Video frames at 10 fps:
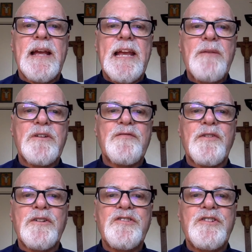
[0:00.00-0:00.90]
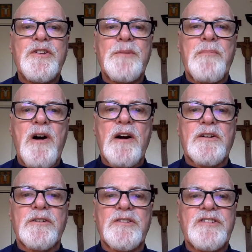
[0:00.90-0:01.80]
He refers to the
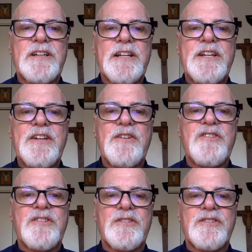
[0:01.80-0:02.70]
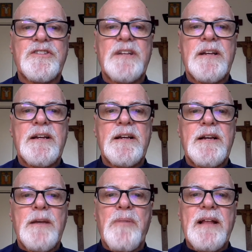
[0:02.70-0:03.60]
mockers and accusers
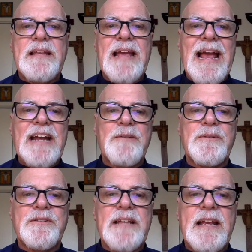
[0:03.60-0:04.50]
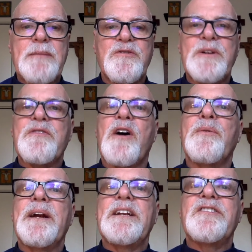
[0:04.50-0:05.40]
by the animal names we've
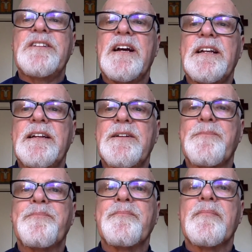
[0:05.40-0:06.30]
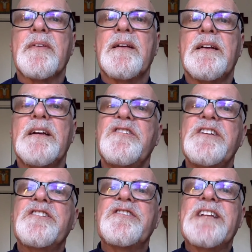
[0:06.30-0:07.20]
already studied.
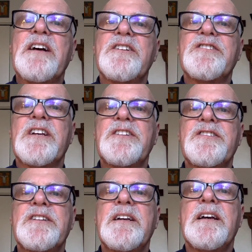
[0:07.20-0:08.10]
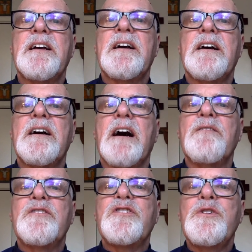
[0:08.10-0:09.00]
Jesus tells us
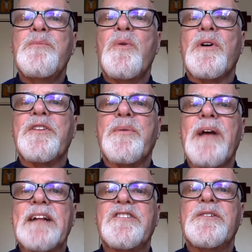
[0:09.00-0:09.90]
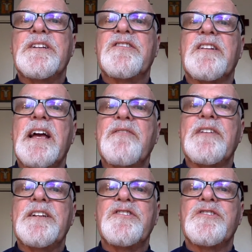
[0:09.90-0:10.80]
of two more threats to his life
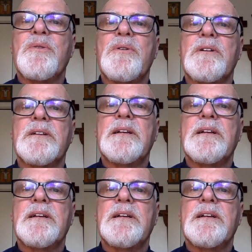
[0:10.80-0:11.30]
and his soul.